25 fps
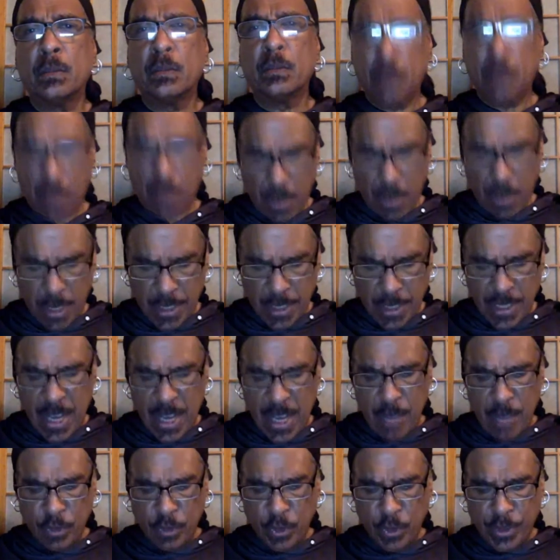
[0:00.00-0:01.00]
And the guy
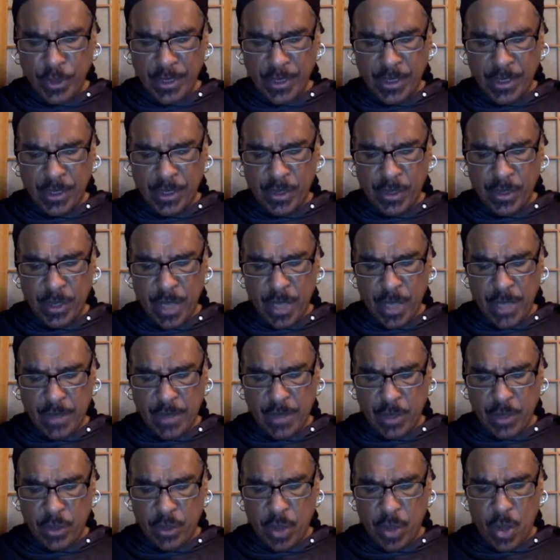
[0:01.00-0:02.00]
was looking at the
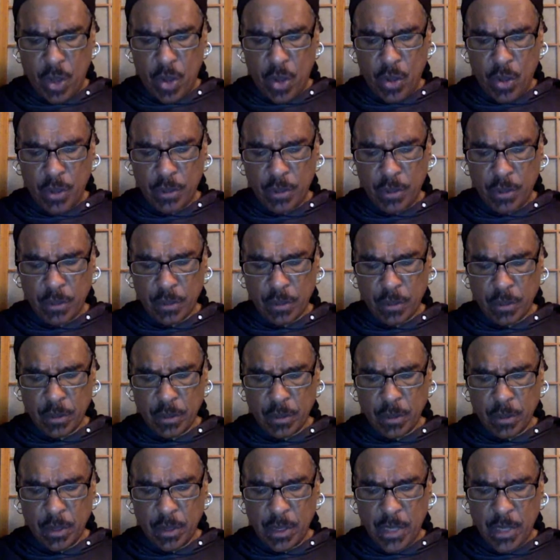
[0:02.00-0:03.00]
dog,
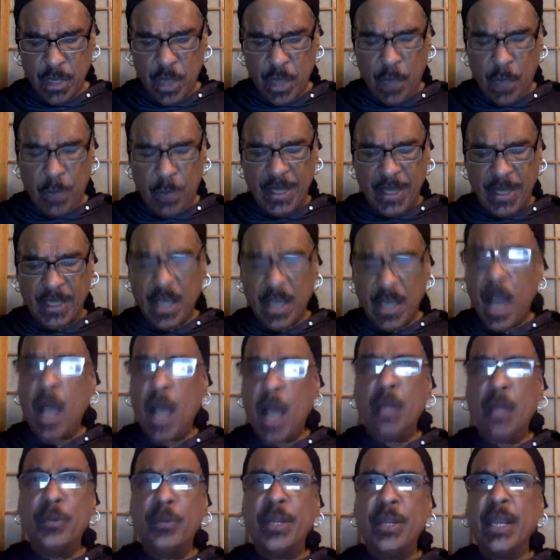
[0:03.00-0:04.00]
yelping and
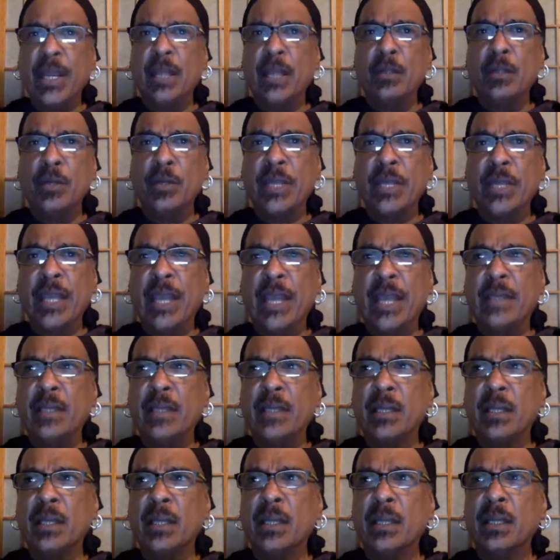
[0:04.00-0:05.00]
hollering, and looking at
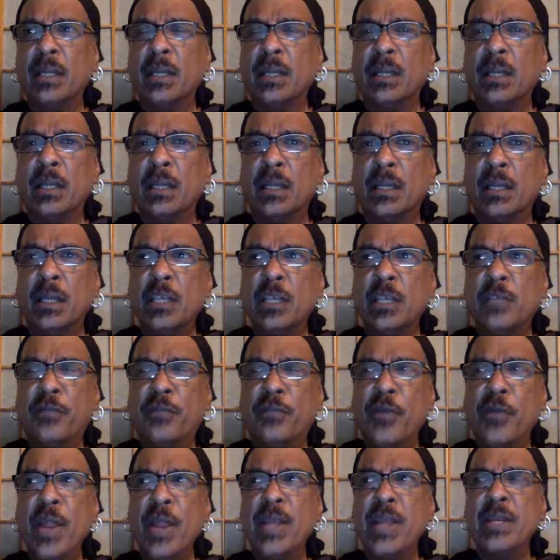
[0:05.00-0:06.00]
his
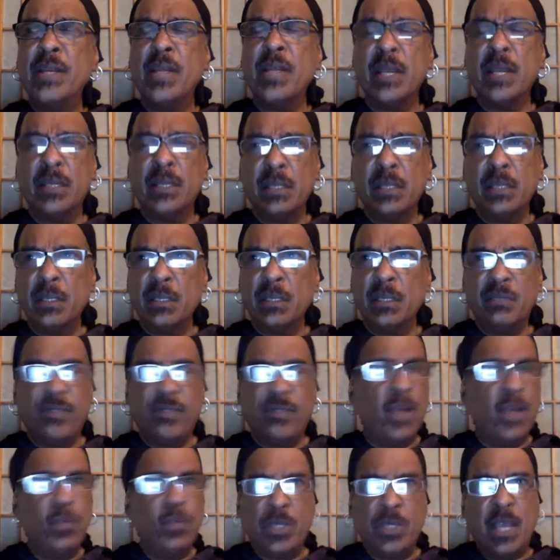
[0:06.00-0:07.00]
friend, and his
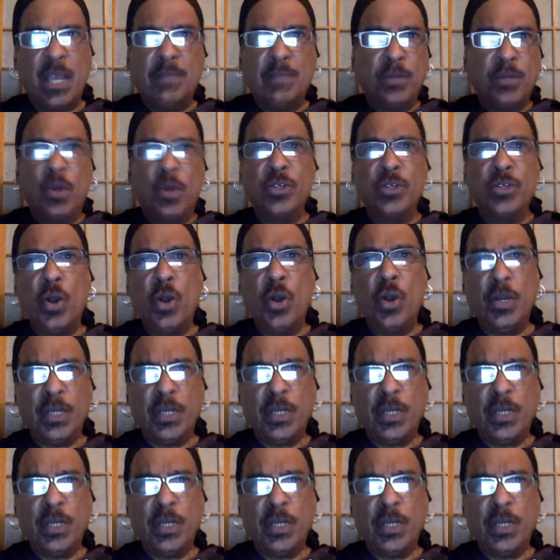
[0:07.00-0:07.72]
friend kept on talking.